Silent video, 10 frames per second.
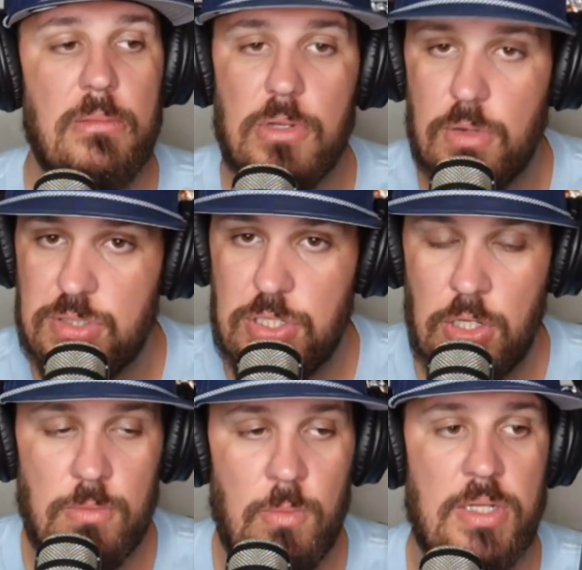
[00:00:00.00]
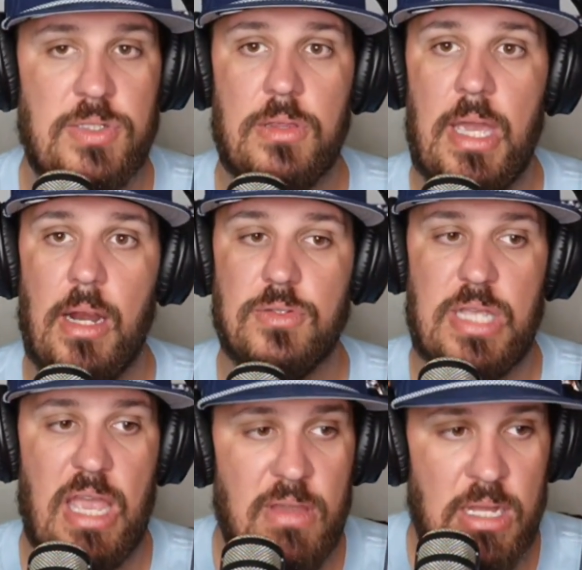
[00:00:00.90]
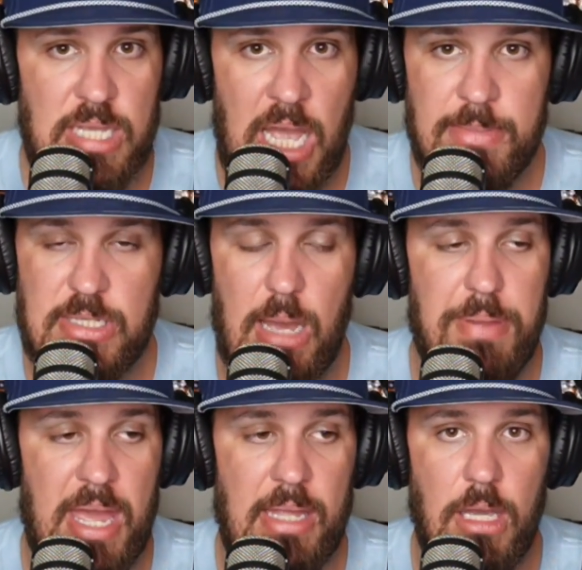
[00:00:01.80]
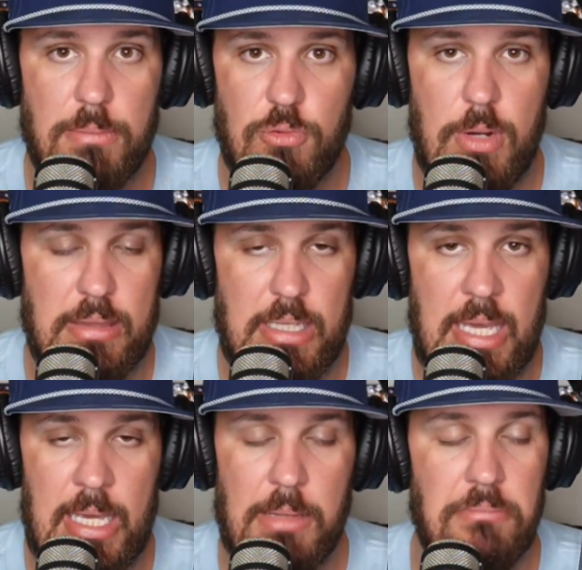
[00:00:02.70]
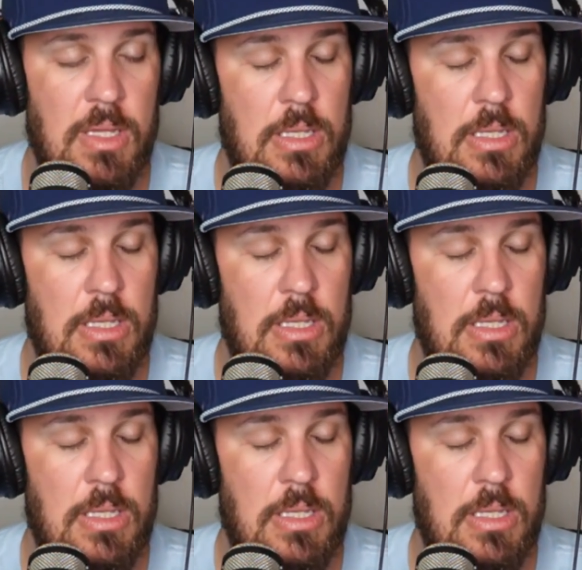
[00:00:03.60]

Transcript: Chris Hilton wasn't there. Xavier Thomas got banged up throughout the game.